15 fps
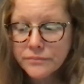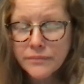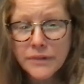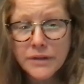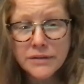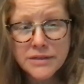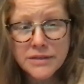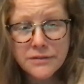
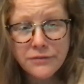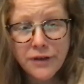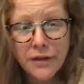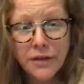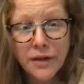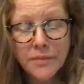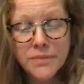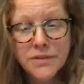
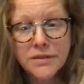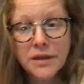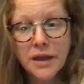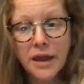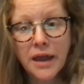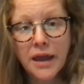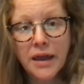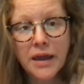developed
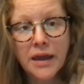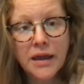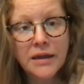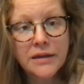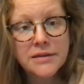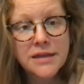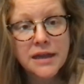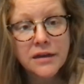a
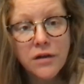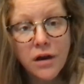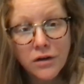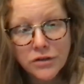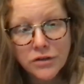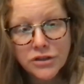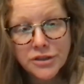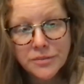
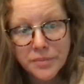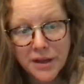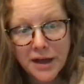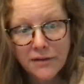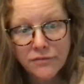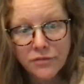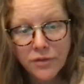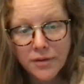technology
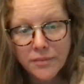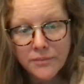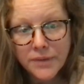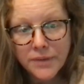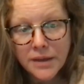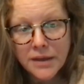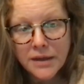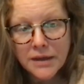platform.
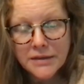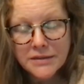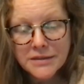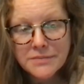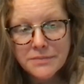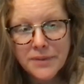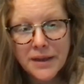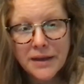It's
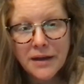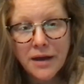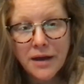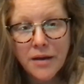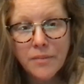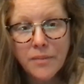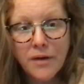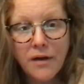made up
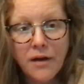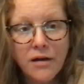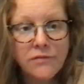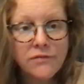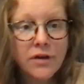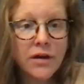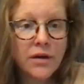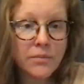of
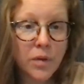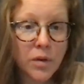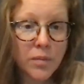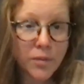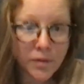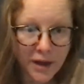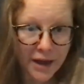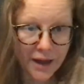a
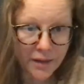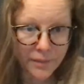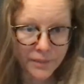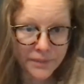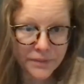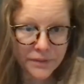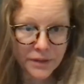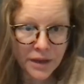mobile app
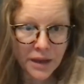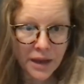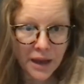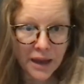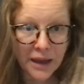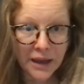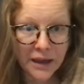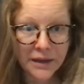
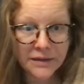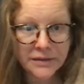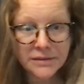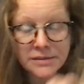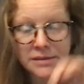and